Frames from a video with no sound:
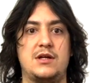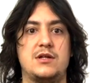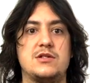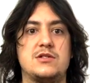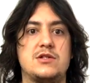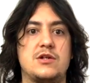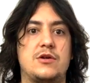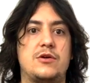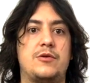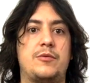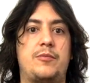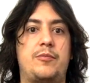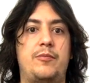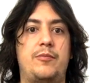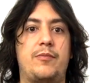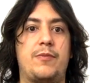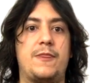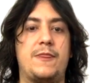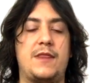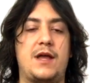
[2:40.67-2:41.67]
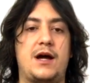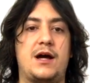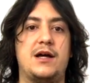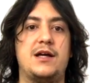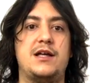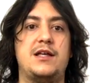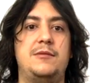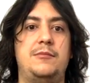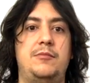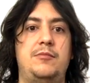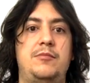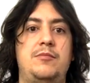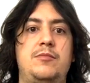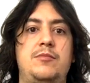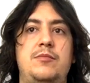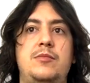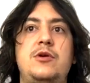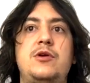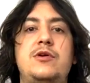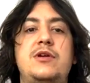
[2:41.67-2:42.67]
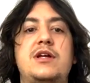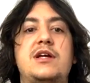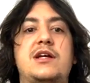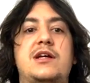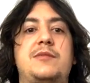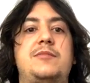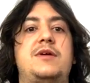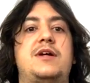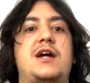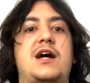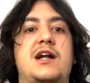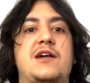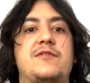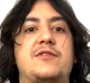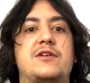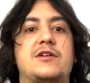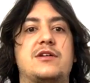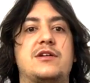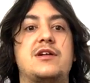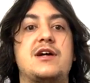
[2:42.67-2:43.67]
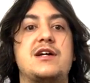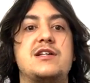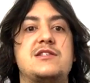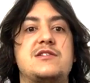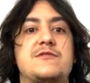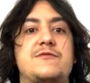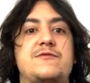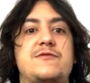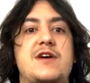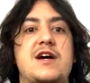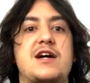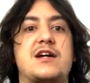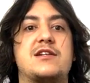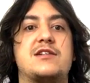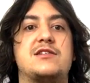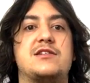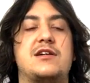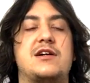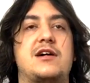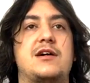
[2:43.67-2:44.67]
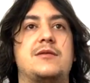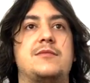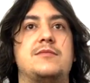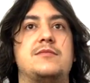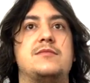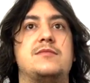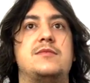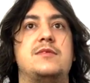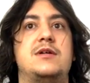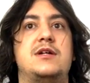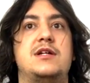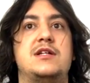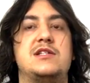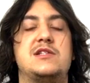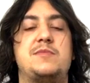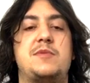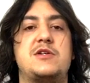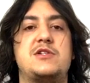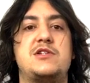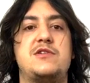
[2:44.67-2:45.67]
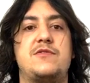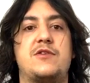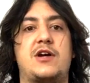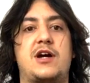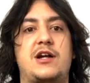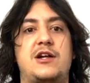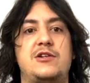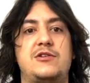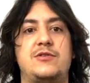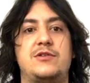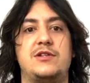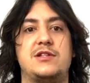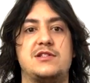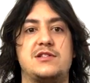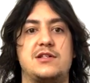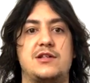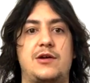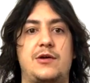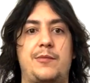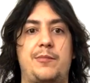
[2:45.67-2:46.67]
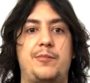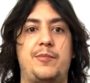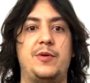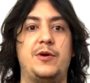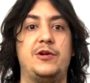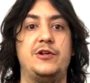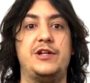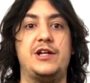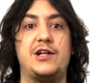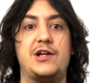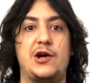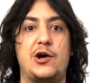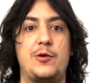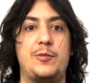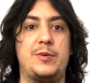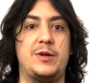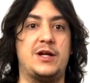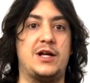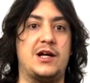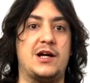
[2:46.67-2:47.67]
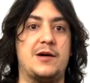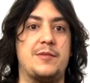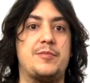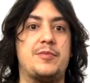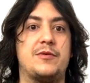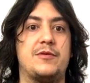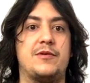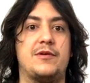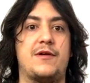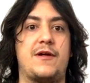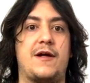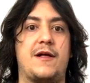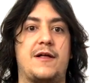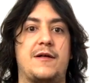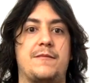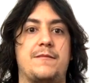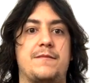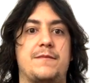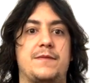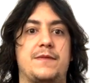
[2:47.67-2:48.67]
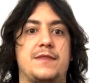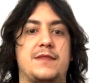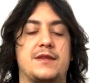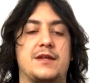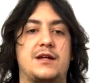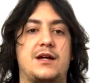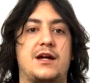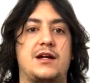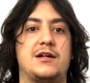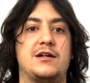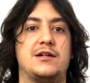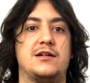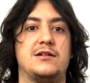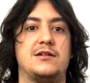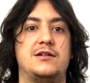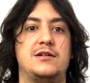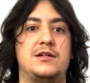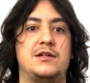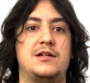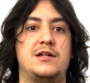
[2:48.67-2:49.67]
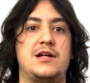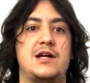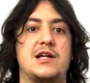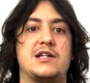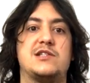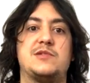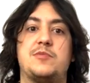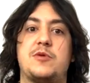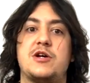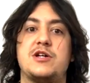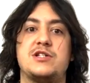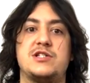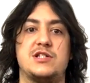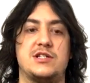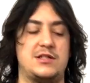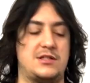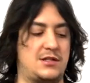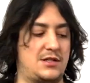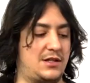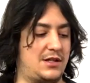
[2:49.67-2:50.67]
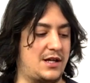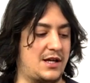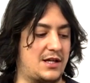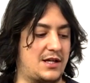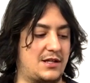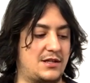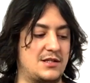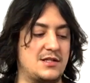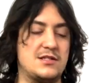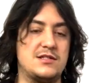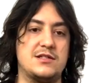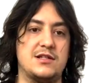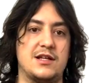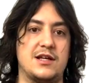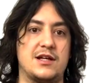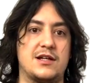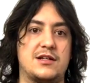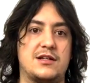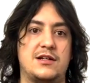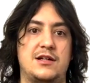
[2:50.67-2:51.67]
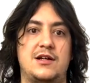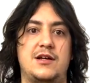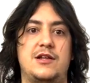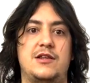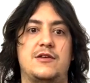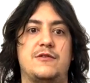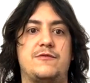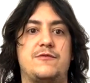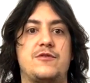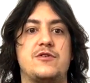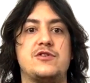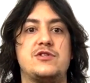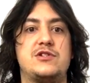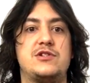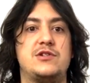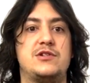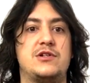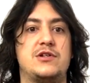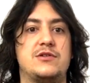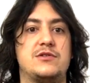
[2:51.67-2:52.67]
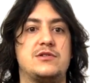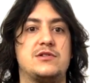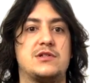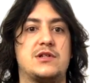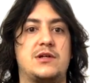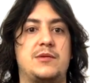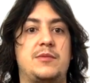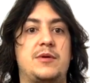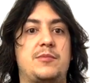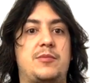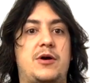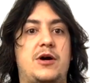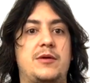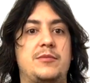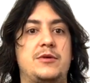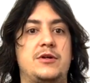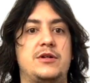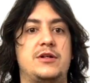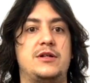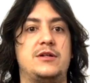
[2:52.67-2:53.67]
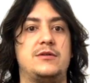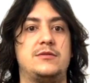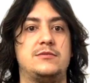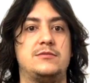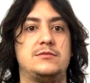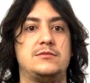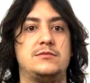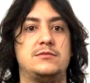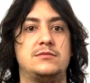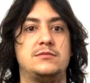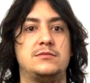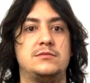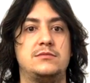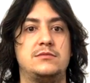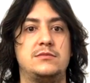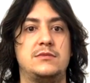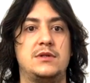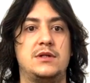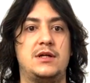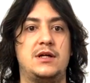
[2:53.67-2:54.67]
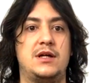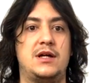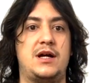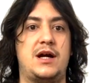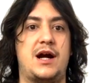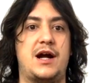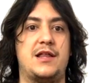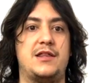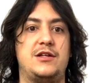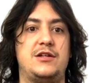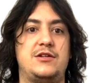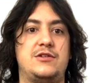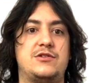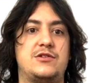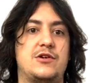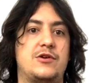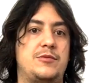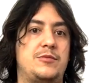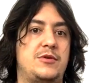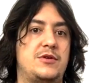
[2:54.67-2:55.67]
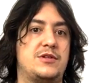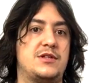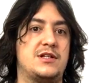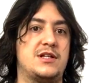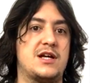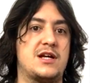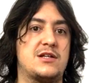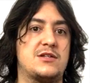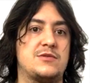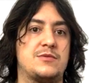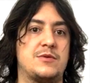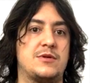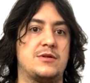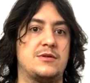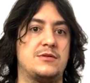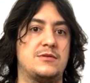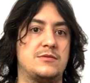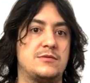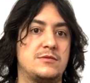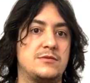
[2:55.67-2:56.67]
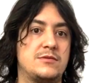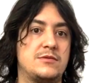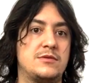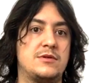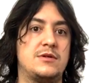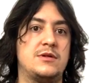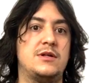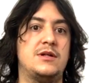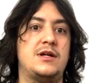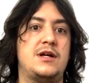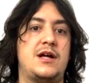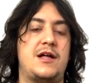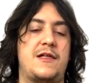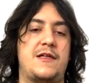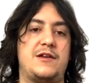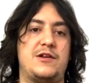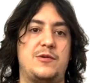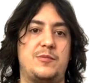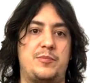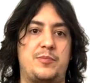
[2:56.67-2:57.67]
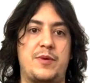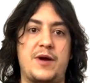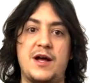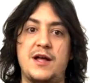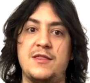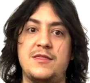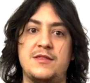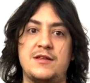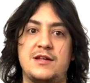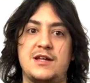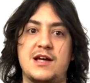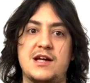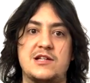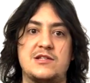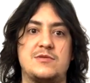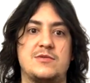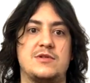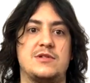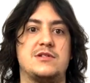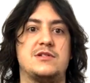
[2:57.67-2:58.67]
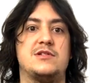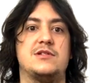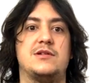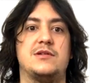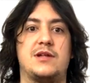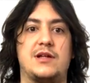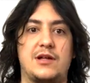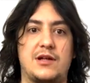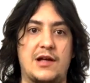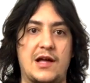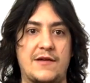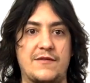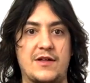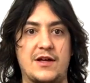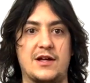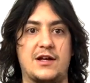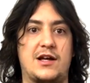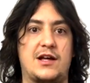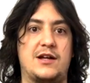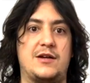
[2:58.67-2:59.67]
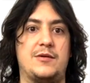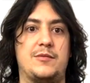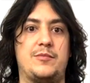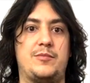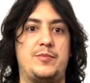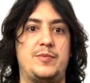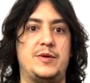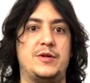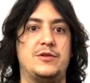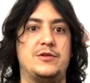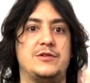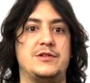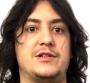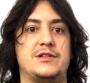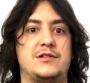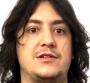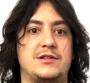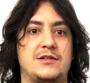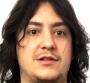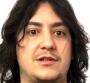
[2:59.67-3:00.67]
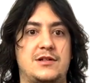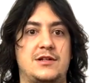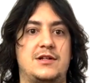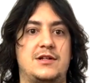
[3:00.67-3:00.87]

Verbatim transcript: So uh, muting can be kind of a nice effect, um, especially if you're kind of doing this building, opening up um, kind of expression. Like in this lick, the first two notes can be palm muted, and then you don't mute the next one, and you bend the next one to have that kind of build in,